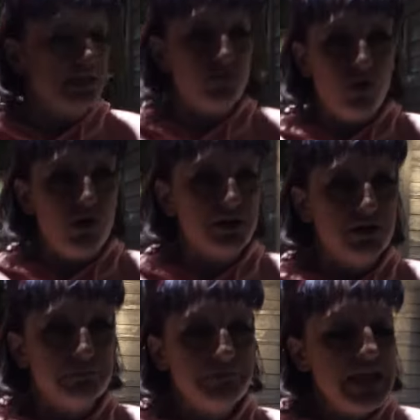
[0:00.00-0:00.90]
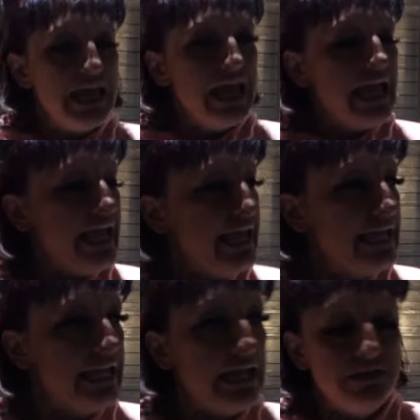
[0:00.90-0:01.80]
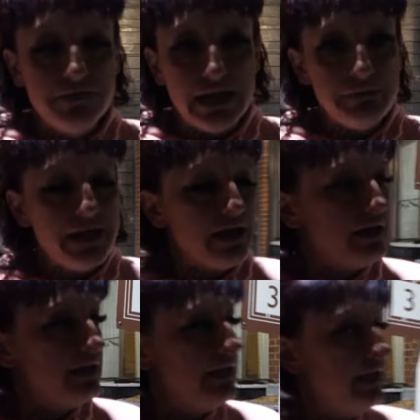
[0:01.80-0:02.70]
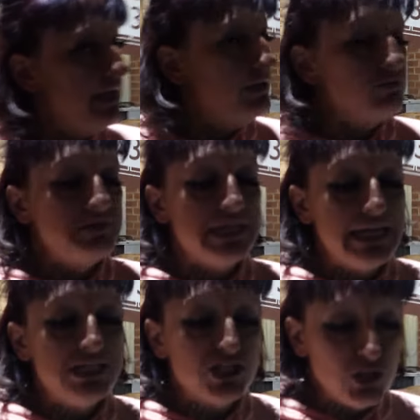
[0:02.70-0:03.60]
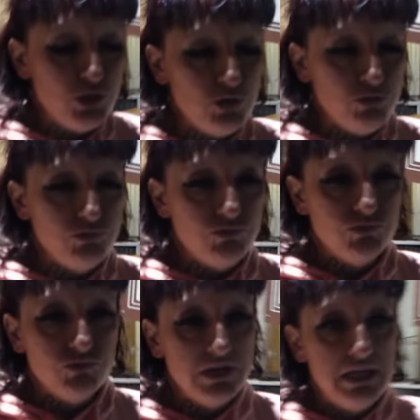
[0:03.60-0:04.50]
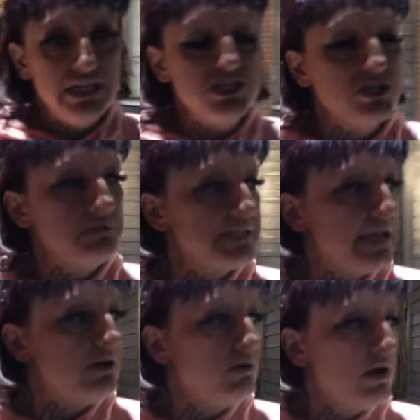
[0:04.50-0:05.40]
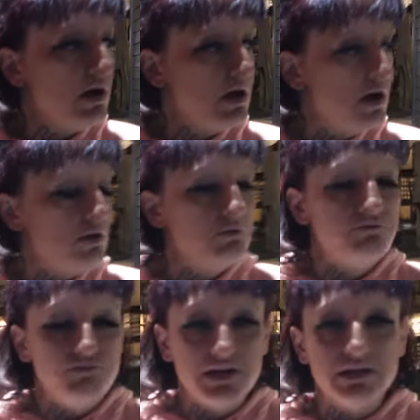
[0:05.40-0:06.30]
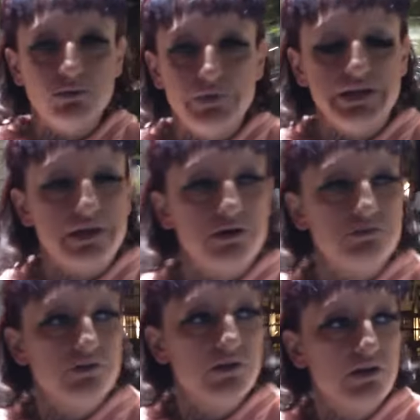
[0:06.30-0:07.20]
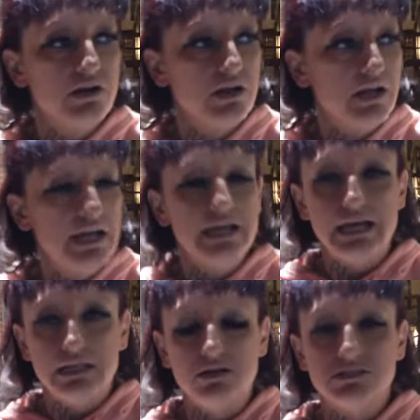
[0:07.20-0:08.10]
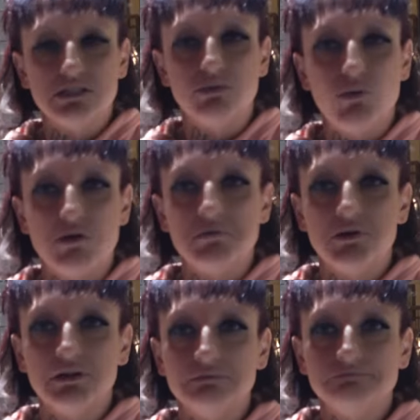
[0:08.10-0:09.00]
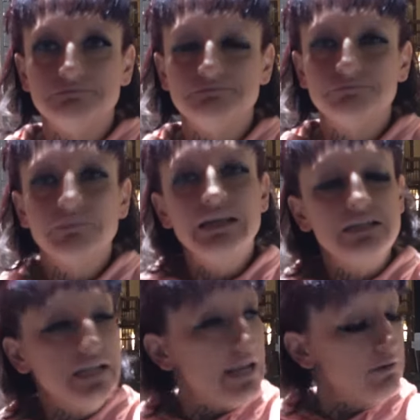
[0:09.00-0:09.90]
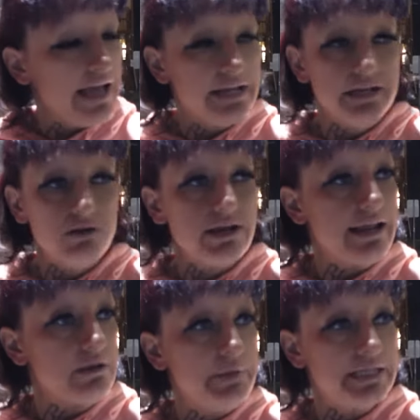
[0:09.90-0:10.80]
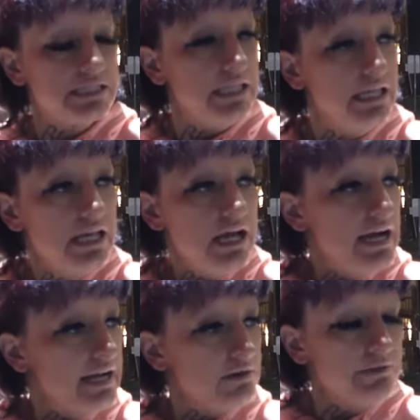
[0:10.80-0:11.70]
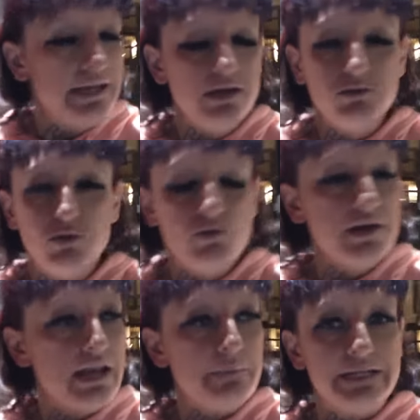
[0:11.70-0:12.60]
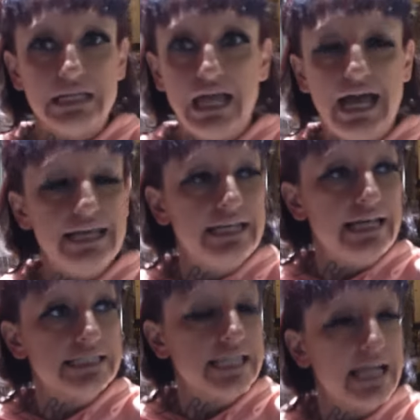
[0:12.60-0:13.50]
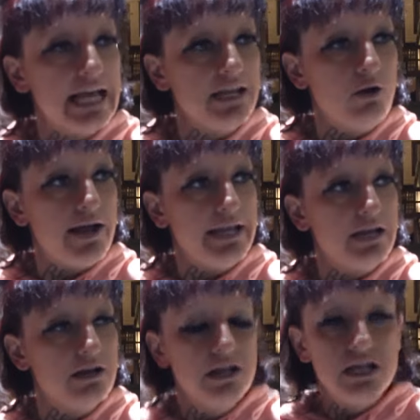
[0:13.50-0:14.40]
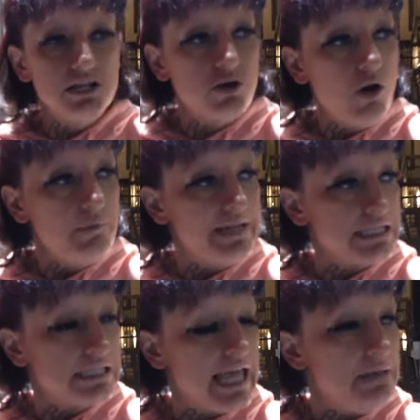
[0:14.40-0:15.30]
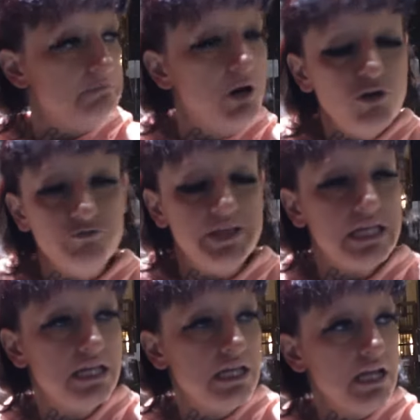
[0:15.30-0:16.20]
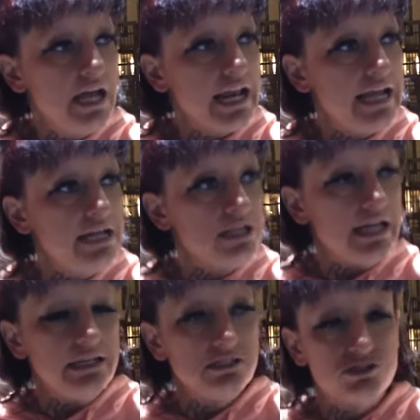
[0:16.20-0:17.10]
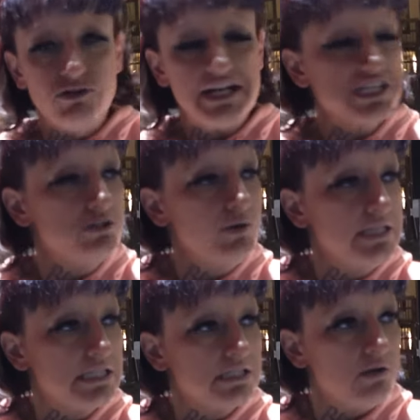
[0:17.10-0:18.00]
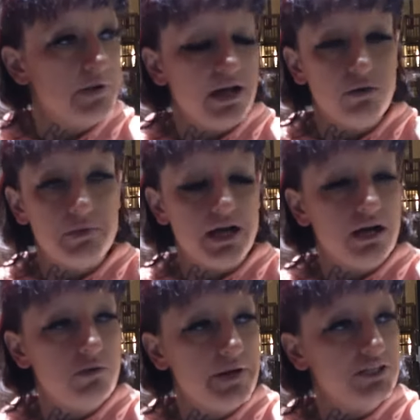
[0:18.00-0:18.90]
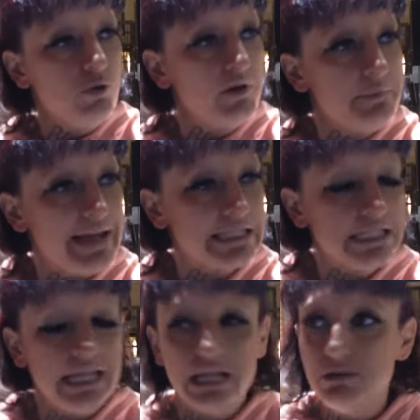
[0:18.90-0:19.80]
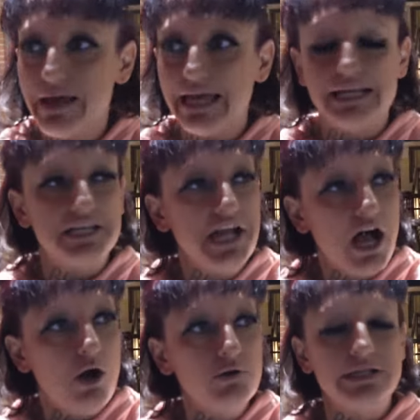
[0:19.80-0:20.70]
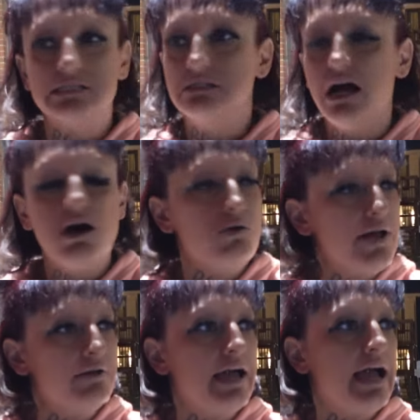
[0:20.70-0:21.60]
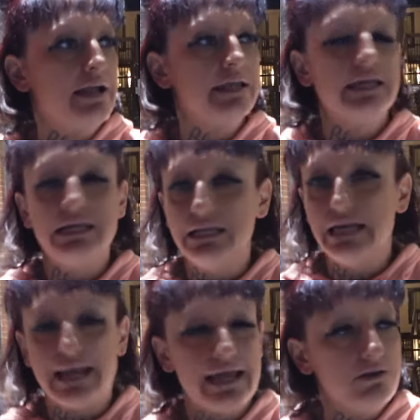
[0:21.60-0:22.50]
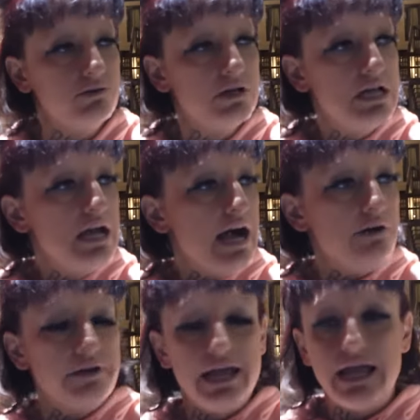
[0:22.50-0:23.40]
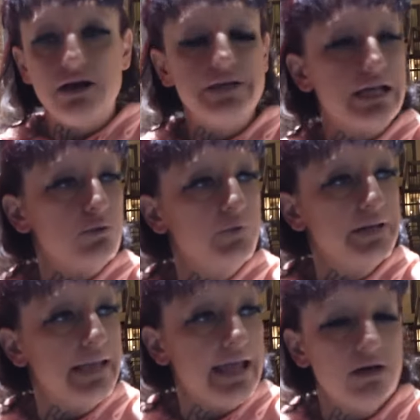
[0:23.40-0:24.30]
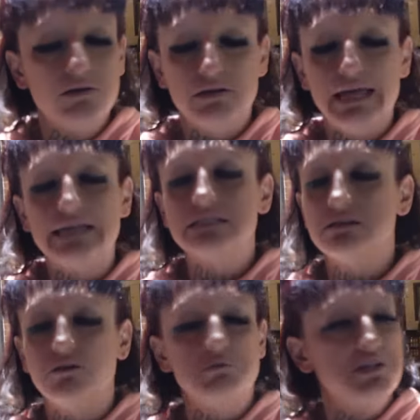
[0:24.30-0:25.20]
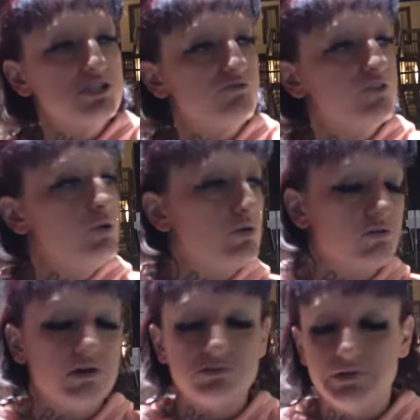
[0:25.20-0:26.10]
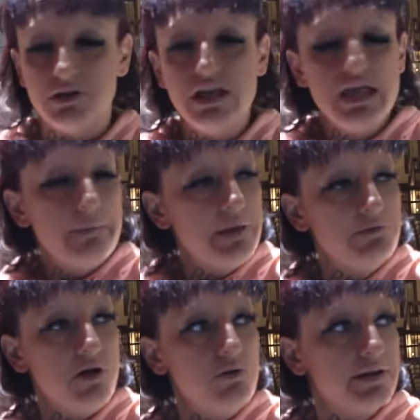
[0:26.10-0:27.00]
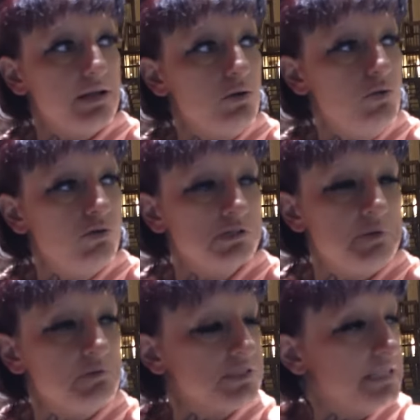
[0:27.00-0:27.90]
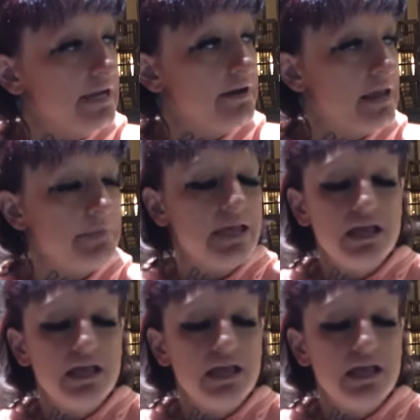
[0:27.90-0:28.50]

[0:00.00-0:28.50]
and water, and I even got him high. And on day two, he jumps out on fucking Wendover and got lost at the Walmart. The dog? I don't know how the dog got out of the back seat. I got a radio going, I'm at the light, and the next thing I know, I hear the car make a slight movement, and I hear like scratching noises on my on my on my door in the back seat. I look back, and the dog is gone. I don't know how the hell he got out. I don't know how he got the window down. That son of a bitch flew across the window. People were honking their horns, people staring at me.